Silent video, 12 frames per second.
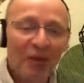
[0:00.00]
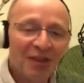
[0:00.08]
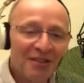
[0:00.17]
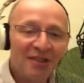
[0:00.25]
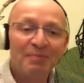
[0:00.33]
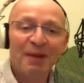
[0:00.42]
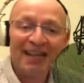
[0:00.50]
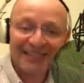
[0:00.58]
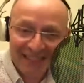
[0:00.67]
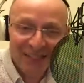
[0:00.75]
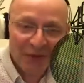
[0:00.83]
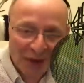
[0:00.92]
Bull and
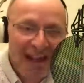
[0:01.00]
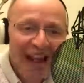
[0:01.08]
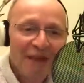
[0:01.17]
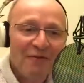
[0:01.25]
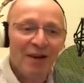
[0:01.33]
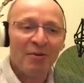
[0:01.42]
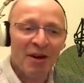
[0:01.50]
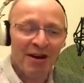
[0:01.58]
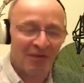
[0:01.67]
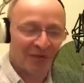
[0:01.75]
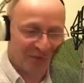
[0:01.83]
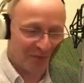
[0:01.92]
Specs is for everyone.